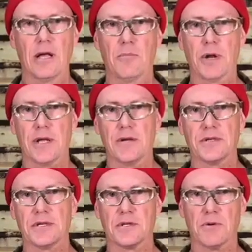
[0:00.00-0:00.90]
but it
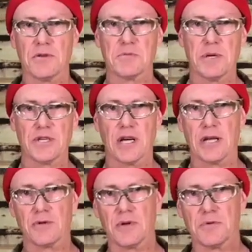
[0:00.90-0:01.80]
uses a 12 speed chain,
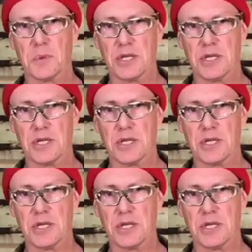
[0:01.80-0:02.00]
12 speed